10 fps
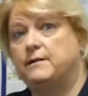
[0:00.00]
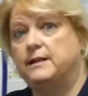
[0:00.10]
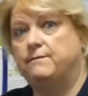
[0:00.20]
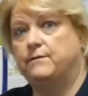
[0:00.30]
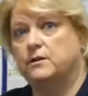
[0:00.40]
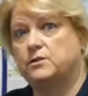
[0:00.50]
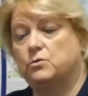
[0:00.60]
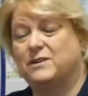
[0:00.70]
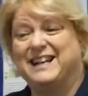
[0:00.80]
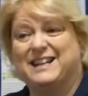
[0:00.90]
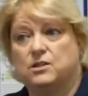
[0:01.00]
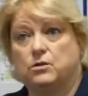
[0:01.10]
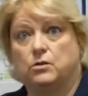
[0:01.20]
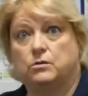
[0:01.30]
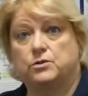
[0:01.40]
leaflets or
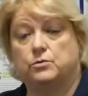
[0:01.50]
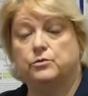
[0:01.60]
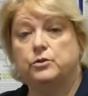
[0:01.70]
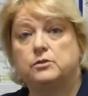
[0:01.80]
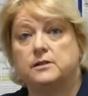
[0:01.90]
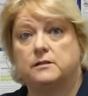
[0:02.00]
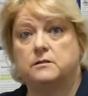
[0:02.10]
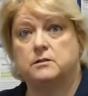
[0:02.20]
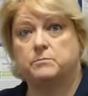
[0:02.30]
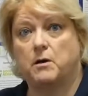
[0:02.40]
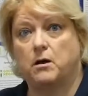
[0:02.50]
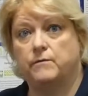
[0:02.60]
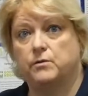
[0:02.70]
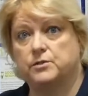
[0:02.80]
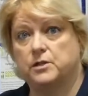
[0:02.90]
catalogues or newsletters as part
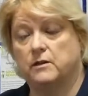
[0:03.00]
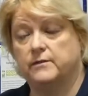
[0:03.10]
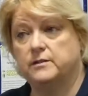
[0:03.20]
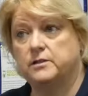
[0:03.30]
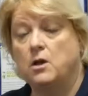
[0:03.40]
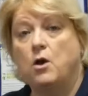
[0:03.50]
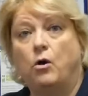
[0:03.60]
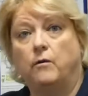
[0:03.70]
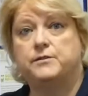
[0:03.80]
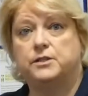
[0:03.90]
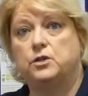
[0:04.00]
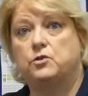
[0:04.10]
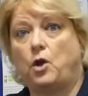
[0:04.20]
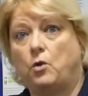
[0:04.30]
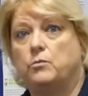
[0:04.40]
of your service, obviously you
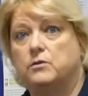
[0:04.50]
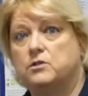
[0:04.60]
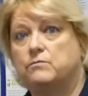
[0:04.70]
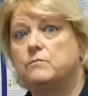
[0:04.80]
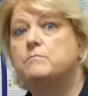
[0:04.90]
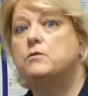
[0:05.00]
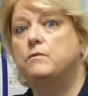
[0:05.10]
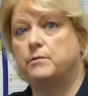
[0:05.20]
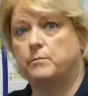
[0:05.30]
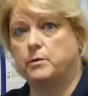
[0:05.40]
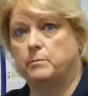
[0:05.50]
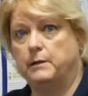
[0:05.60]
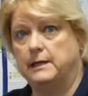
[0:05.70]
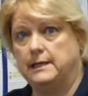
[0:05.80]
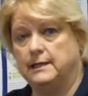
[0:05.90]
don't want to remove them
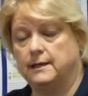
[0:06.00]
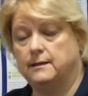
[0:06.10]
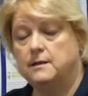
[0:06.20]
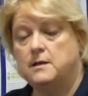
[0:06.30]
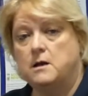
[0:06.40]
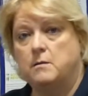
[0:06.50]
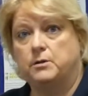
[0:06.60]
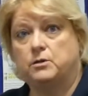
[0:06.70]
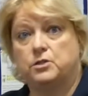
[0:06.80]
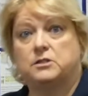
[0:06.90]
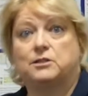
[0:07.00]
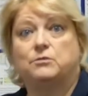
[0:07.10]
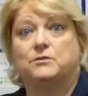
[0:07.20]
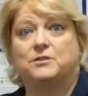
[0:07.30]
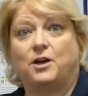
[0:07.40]
completely because you still
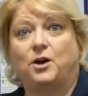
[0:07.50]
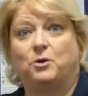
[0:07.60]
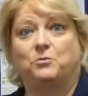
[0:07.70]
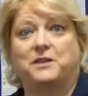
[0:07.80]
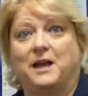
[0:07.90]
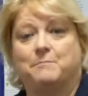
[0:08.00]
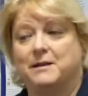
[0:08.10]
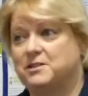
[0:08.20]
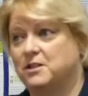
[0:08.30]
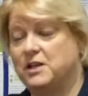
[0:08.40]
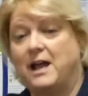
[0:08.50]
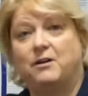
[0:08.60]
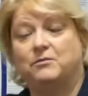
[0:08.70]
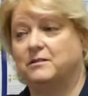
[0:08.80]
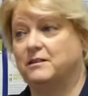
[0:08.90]
want to hold that message
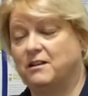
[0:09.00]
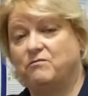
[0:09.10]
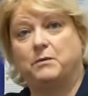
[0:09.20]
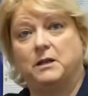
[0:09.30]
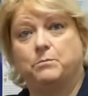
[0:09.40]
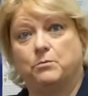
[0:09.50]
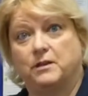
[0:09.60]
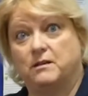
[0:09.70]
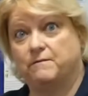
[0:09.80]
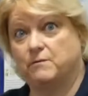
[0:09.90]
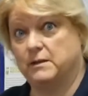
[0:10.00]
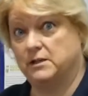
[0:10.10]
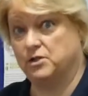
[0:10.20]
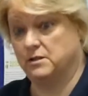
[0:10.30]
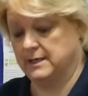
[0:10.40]
out and give people the
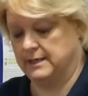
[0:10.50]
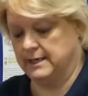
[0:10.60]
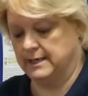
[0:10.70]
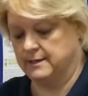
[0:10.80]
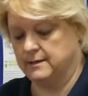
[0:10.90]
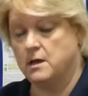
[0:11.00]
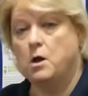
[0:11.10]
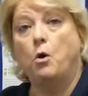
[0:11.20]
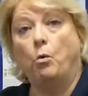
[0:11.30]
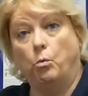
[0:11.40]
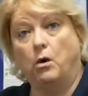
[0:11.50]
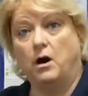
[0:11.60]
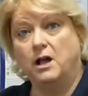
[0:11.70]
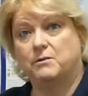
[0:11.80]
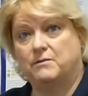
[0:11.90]
information they need. What
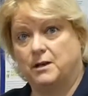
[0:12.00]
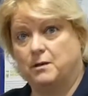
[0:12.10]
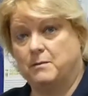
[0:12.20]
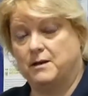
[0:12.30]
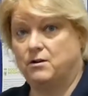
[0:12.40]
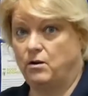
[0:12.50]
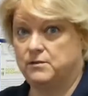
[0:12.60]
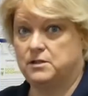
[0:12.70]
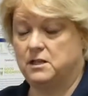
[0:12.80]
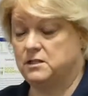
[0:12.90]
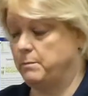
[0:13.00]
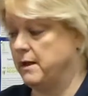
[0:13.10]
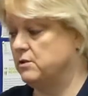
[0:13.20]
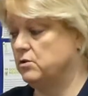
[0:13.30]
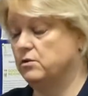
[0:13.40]
I would recommend, and obviously it
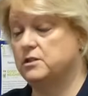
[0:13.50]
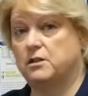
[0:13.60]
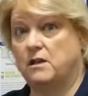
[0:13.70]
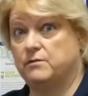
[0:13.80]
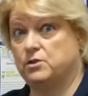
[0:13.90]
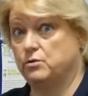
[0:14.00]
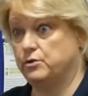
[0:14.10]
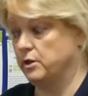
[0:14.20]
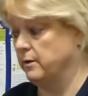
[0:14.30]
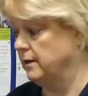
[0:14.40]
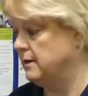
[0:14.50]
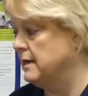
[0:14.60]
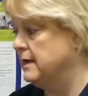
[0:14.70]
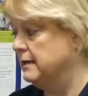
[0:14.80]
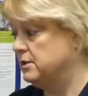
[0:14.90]
depends on the service you're doing,
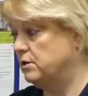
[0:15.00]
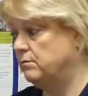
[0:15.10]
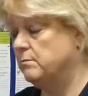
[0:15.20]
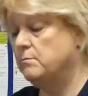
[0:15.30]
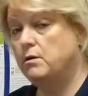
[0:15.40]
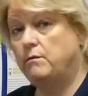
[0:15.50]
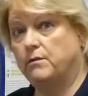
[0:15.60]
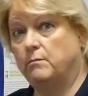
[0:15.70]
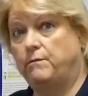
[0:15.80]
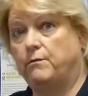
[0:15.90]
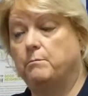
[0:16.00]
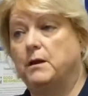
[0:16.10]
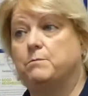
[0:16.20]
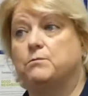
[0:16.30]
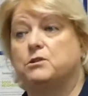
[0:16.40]
is to remove them from
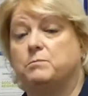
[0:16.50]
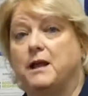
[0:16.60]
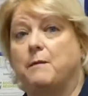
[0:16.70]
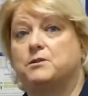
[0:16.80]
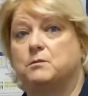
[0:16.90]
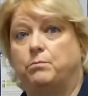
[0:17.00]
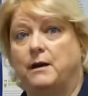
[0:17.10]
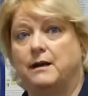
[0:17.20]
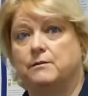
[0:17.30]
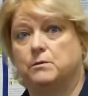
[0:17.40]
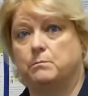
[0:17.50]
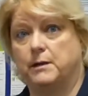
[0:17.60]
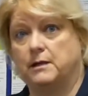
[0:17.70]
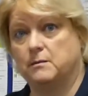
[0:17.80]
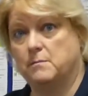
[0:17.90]
people to be able to browse and
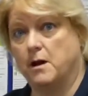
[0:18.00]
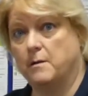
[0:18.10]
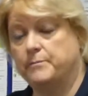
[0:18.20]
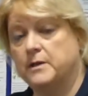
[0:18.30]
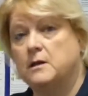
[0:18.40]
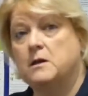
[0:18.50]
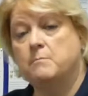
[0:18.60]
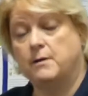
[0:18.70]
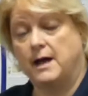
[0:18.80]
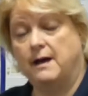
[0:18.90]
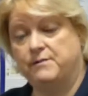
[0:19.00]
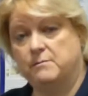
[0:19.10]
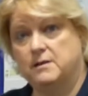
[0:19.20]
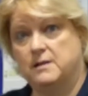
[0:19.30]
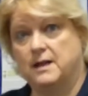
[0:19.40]
pick them up, but have
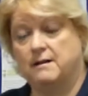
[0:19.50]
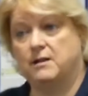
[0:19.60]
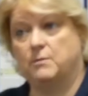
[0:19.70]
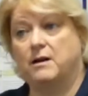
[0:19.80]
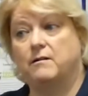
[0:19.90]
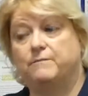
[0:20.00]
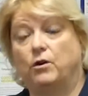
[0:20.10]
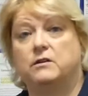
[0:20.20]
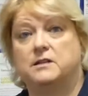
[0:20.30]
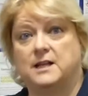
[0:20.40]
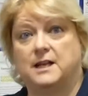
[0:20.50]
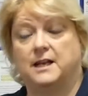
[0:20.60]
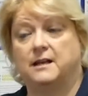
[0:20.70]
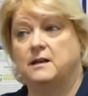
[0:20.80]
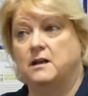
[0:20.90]
them in an area where a
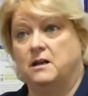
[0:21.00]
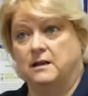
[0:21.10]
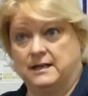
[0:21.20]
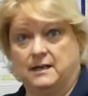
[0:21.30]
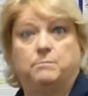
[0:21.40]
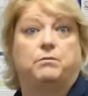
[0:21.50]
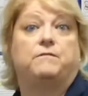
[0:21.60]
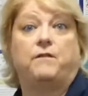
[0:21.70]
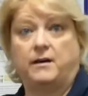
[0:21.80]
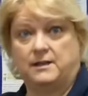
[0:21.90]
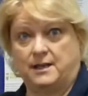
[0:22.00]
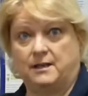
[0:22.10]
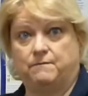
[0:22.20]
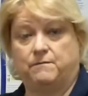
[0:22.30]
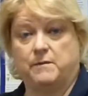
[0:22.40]
volunteer can provide that
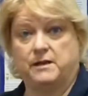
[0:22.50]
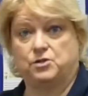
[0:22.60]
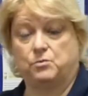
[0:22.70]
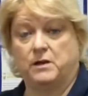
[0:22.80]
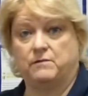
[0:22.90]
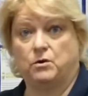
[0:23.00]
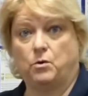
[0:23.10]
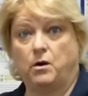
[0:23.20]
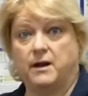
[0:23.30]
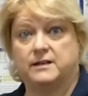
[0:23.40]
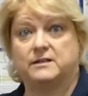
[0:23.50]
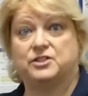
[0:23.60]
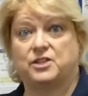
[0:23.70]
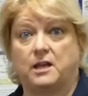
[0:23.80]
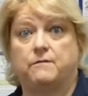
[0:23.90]
information when required in a
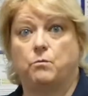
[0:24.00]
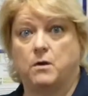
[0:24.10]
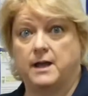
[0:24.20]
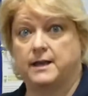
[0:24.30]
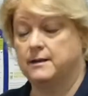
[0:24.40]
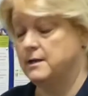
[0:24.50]
safe way.